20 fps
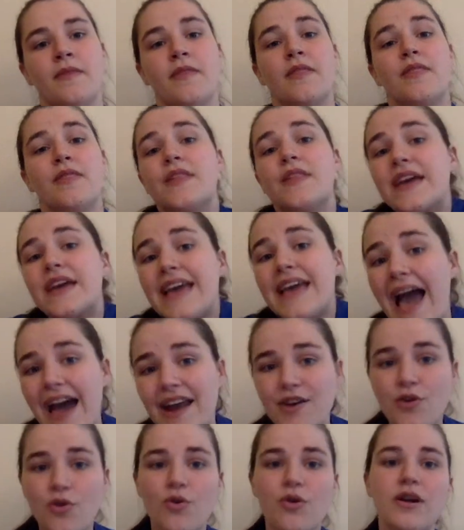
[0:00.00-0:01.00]
The
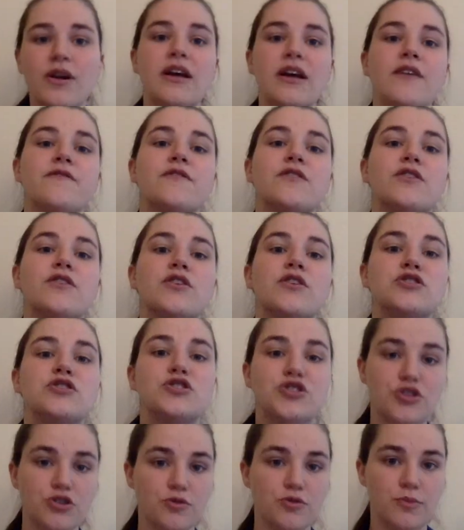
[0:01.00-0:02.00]
category of
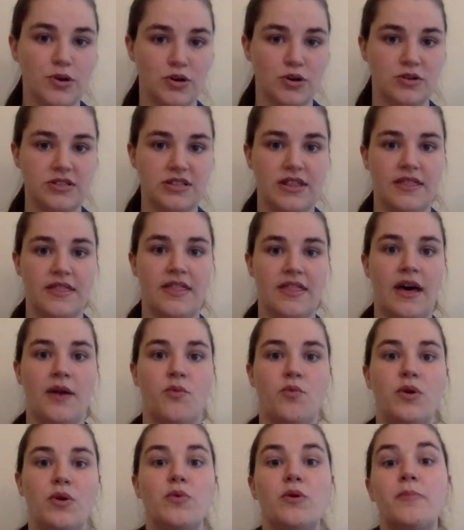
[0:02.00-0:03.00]
consumers that
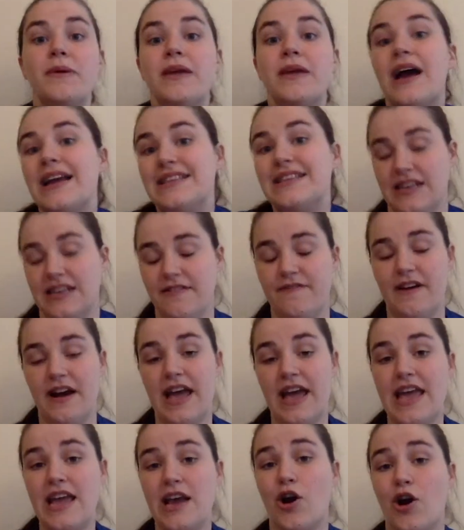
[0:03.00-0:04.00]
we will be
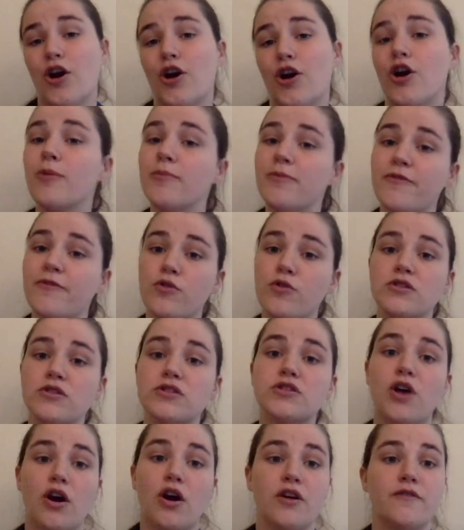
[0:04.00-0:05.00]
identifying are herbivores,
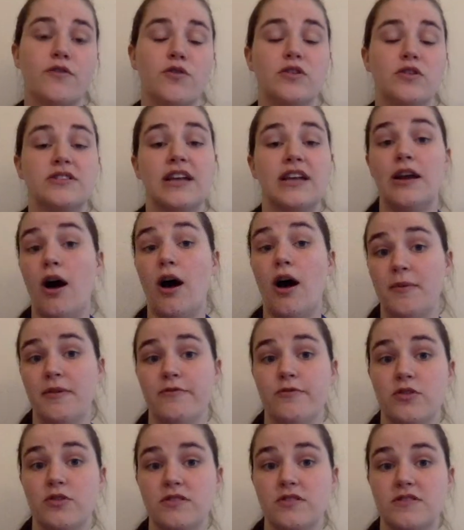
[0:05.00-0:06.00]
carnivores, and
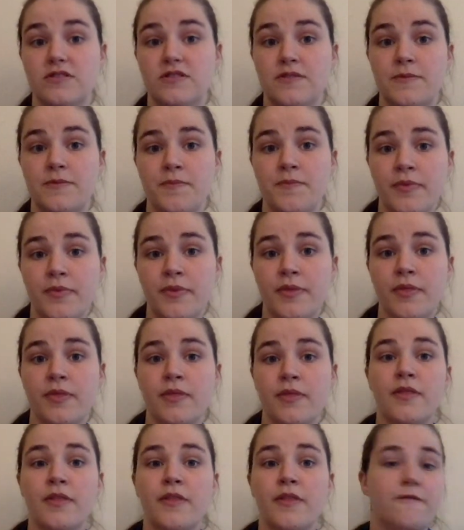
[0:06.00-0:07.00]
omnivores.
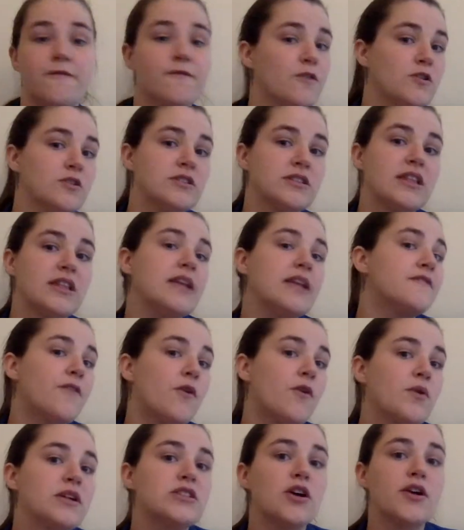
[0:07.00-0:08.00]
First, let's
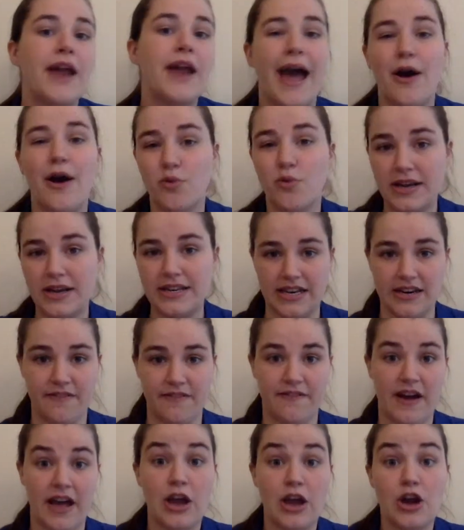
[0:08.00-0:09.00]
focus on how to
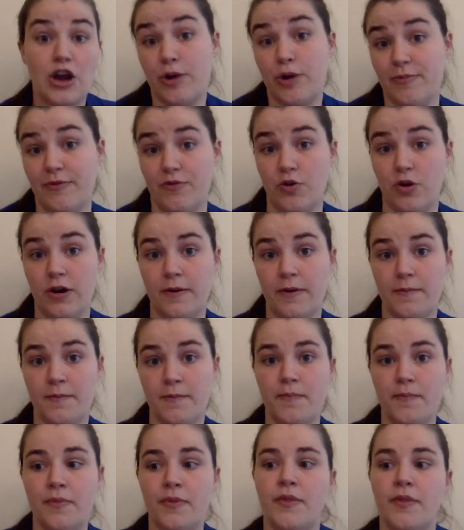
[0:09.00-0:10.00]
identify a herbivore.
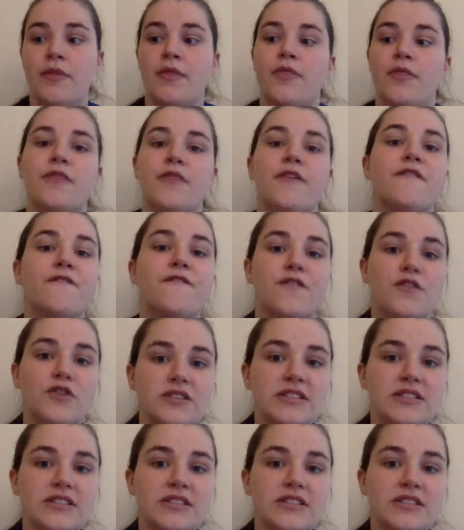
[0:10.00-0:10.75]
The first